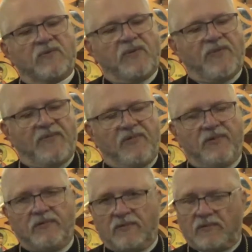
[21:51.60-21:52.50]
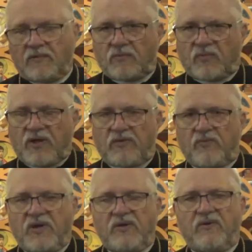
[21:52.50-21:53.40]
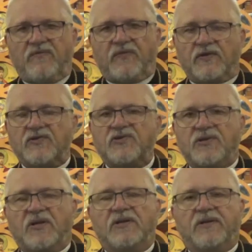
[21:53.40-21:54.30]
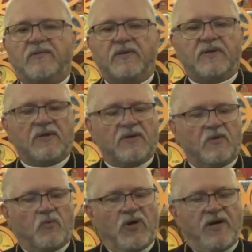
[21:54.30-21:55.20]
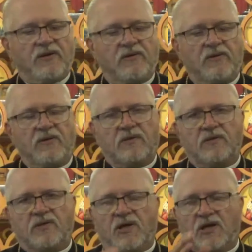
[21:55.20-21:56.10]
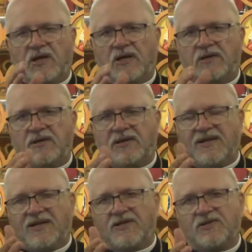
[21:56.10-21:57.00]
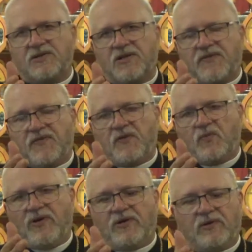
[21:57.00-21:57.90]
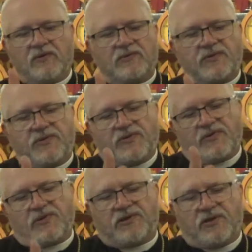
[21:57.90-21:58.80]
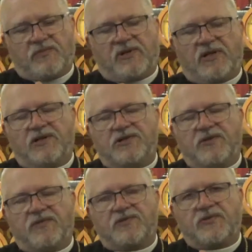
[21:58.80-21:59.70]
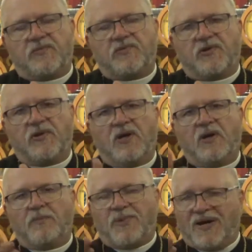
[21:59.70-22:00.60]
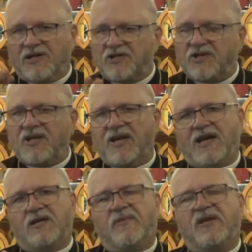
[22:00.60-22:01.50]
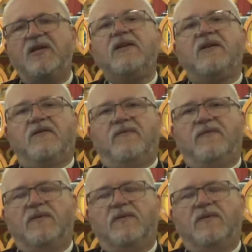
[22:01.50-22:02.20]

Remember when we first started, when God is, if you will, to use the terminology of the scripture, punishing Adam and Eve